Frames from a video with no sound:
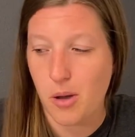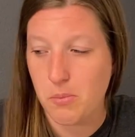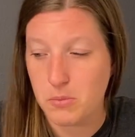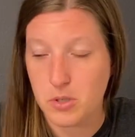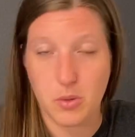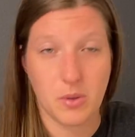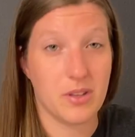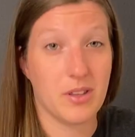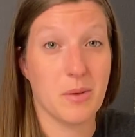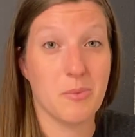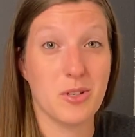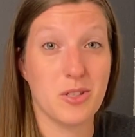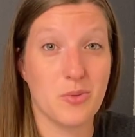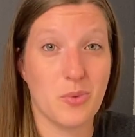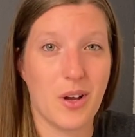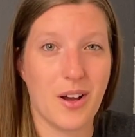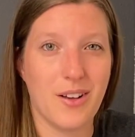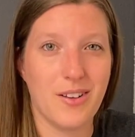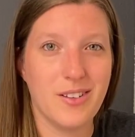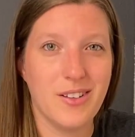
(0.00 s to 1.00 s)
doing them as
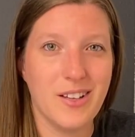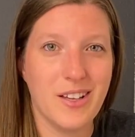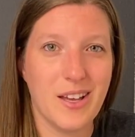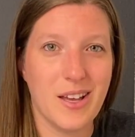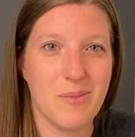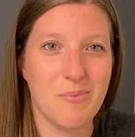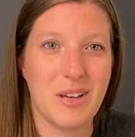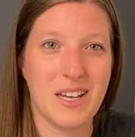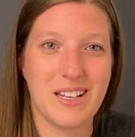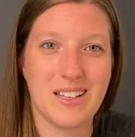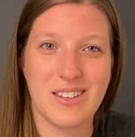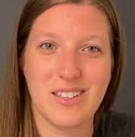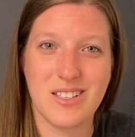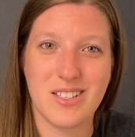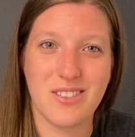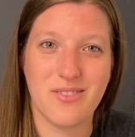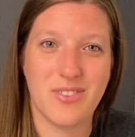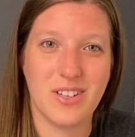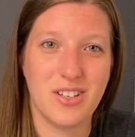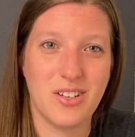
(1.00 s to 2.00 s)
well and making
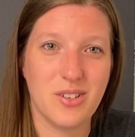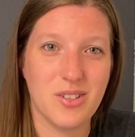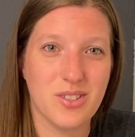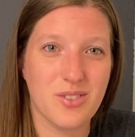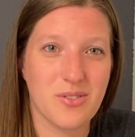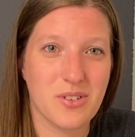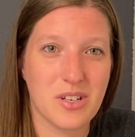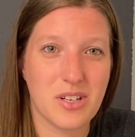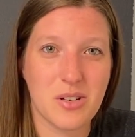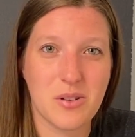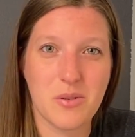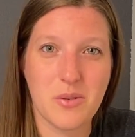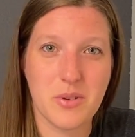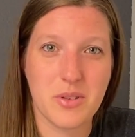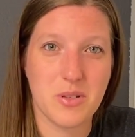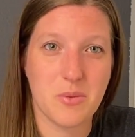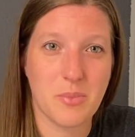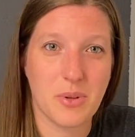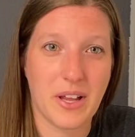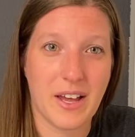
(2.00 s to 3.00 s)
these videos for you. It
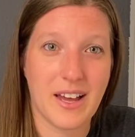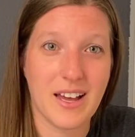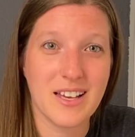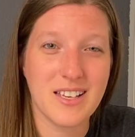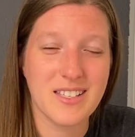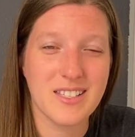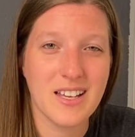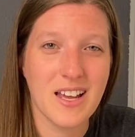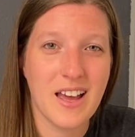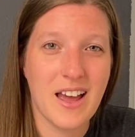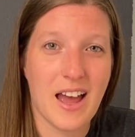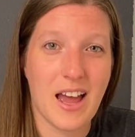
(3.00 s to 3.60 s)
was a blast.